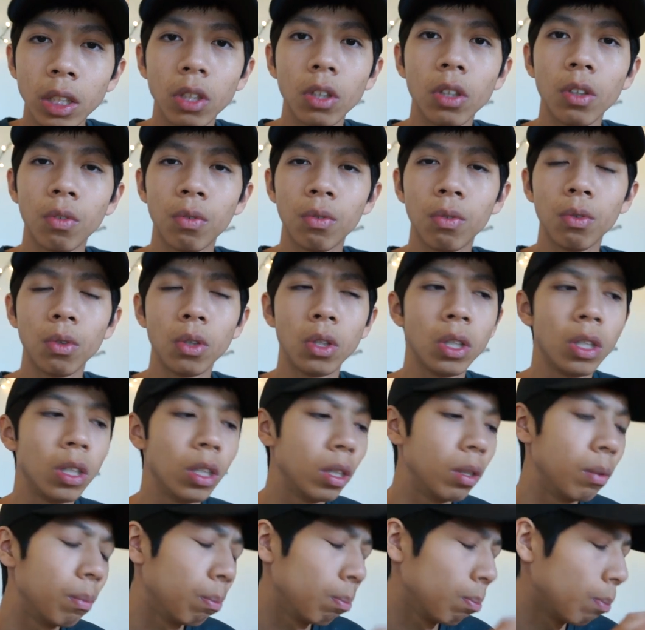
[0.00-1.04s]
all
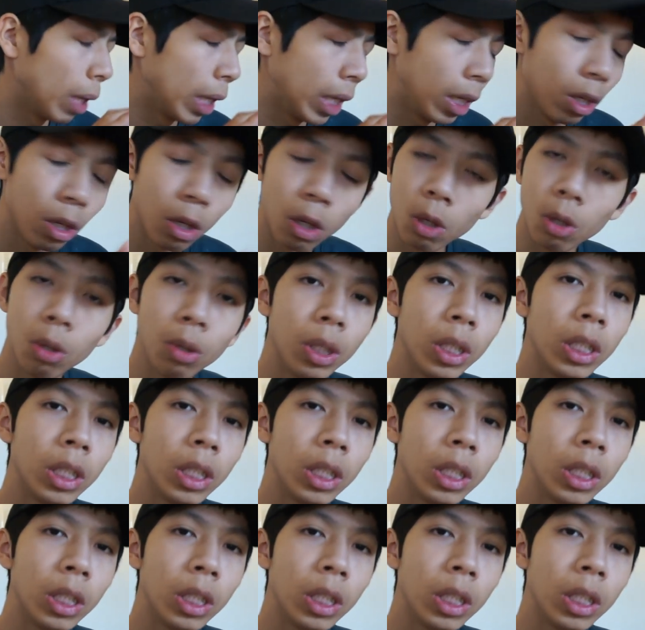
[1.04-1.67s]
for my whole